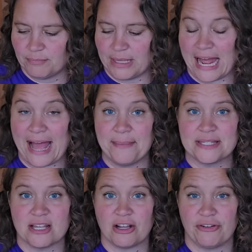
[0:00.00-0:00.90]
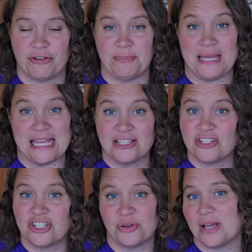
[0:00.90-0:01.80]
But I'm a sucker for
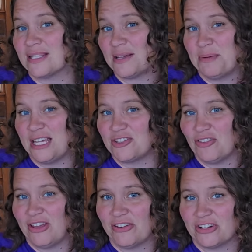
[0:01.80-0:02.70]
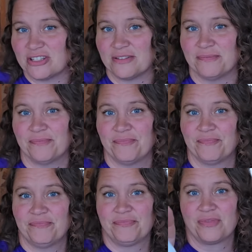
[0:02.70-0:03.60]
peach. Do you guys like peach flavors?
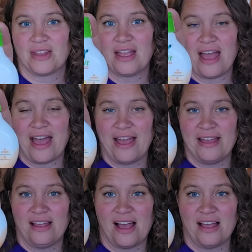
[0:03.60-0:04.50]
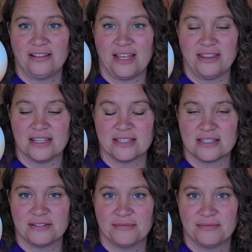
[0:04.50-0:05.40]
I I like
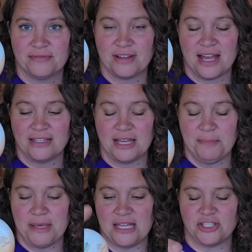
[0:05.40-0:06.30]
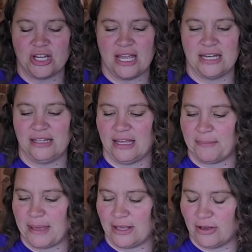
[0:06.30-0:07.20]
this. I like peach and I
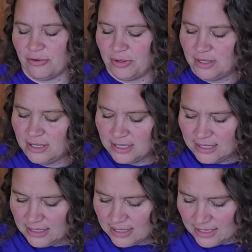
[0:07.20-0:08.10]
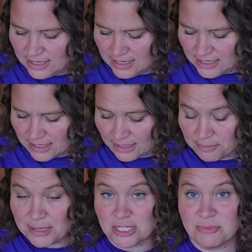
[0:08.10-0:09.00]
like mango. And I
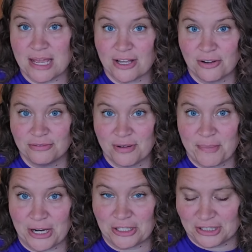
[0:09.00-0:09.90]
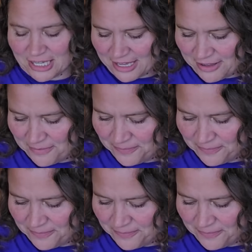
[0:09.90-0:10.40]
like peach mango apparently.